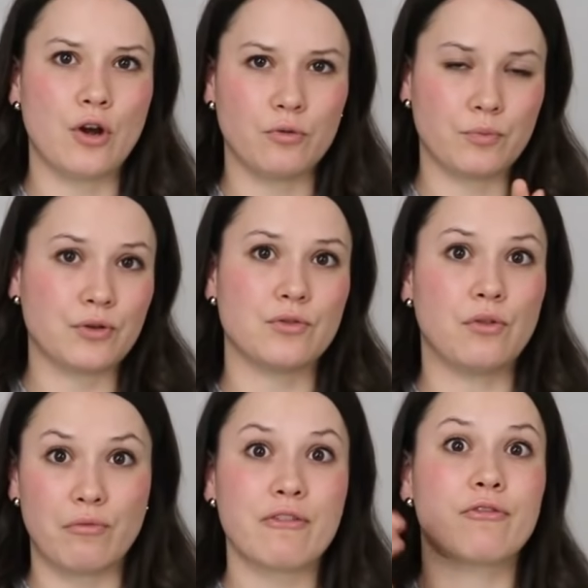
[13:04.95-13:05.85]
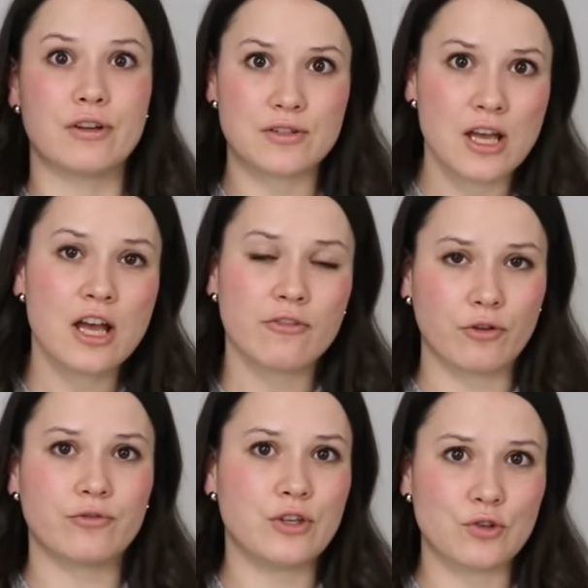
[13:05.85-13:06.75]
your own personal reference
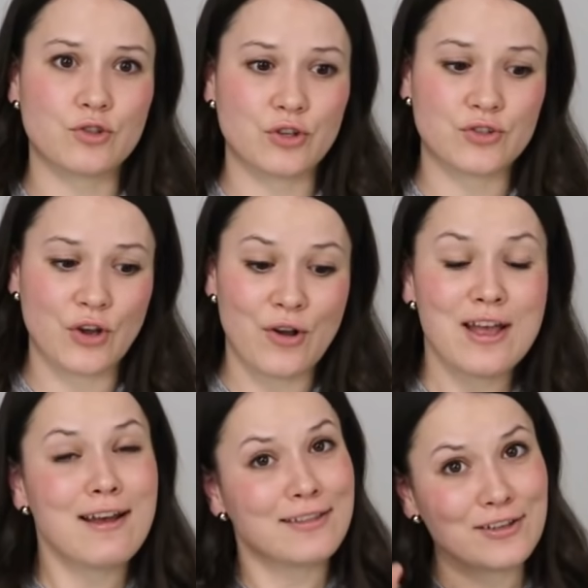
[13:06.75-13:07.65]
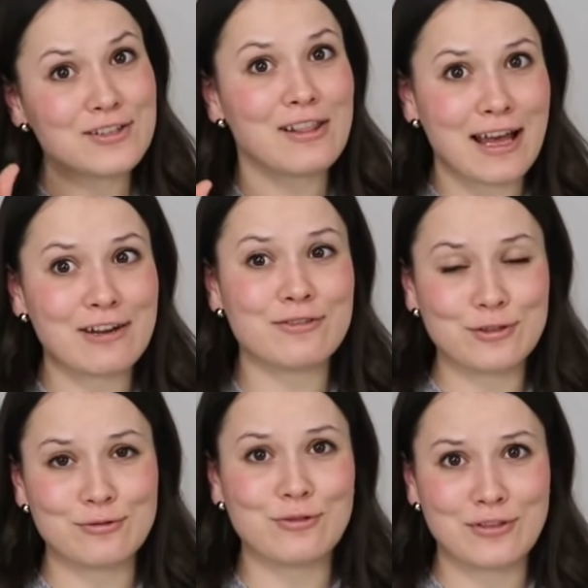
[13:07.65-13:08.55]
for future. So there's a lot of
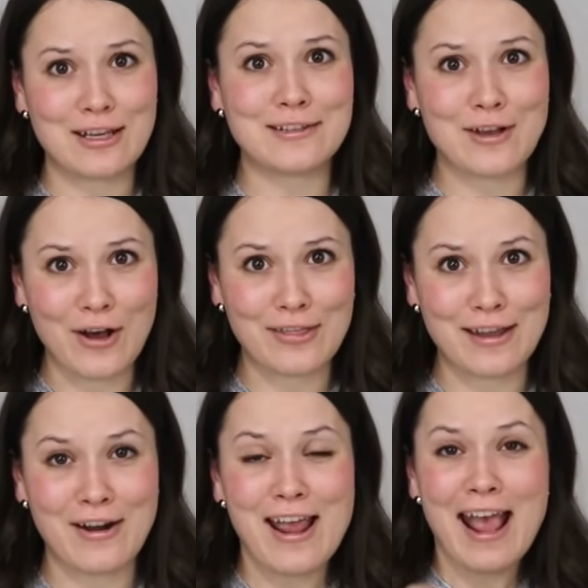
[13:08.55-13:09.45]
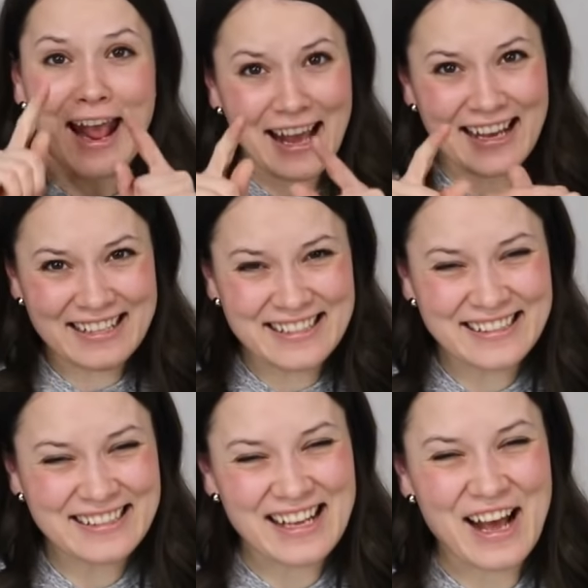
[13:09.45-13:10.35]
useful things on there. And
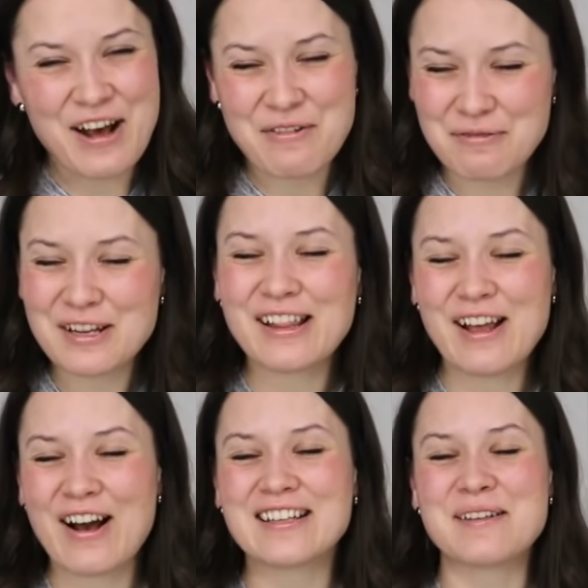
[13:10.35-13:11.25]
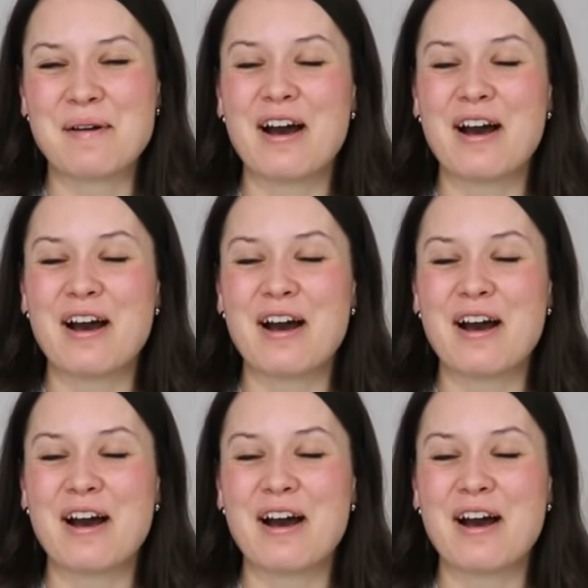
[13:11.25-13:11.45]
a really awesome